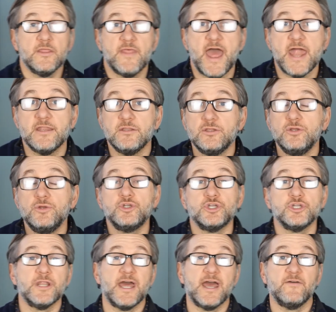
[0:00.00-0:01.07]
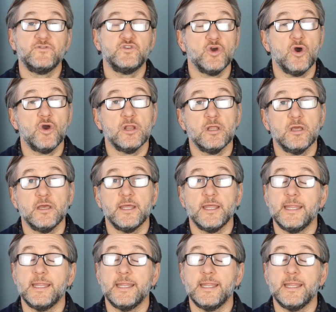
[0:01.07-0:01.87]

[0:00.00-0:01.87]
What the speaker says: then you shouldn't have chocolate